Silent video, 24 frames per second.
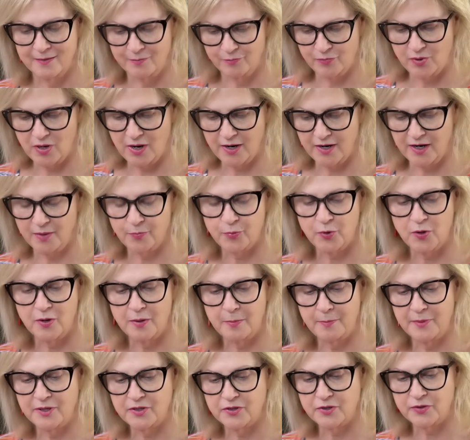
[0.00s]
Product
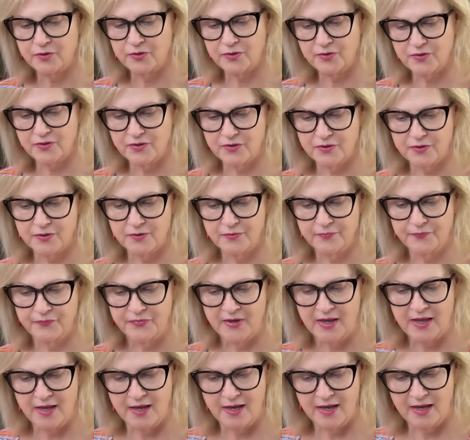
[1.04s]
parameters.
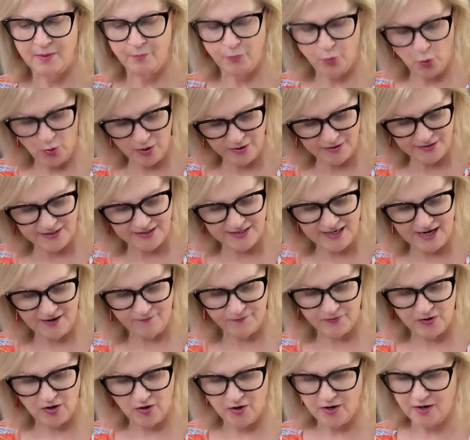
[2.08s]
Important
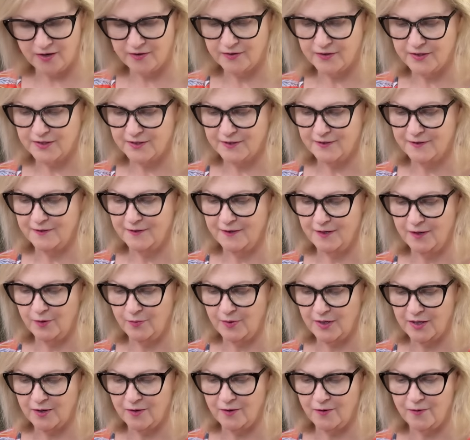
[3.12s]
safeguards. Here
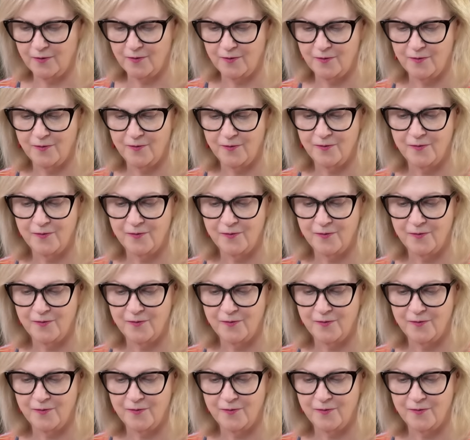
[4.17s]
we go.